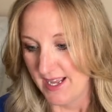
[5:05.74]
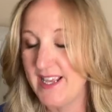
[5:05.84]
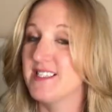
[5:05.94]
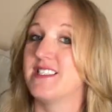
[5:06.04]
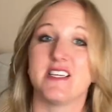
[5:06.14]

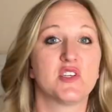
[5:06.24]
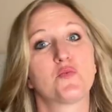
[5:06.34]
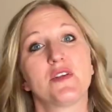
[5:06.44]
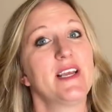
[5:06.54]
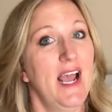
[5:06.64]
It doesn't
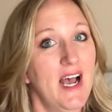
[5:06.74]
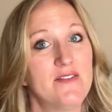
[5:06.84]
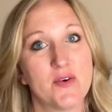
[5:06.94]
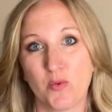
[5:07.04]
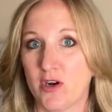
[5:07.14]
really
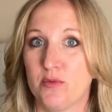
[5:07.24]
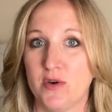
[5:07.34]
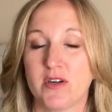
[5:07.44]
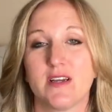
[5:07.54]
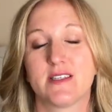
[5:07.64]
have a
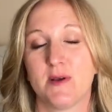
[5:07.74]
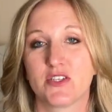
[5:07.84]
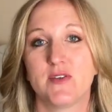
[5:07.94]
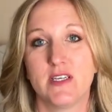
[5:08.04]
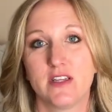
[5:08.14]
workbook,
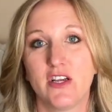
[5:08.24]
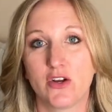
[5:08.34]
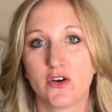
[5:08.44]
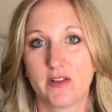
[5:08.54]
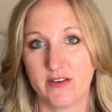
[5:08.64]
especially in the
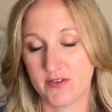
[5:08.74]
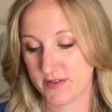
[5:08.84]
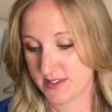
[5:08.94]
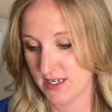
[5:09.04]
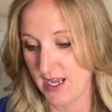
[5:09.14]
younger levels.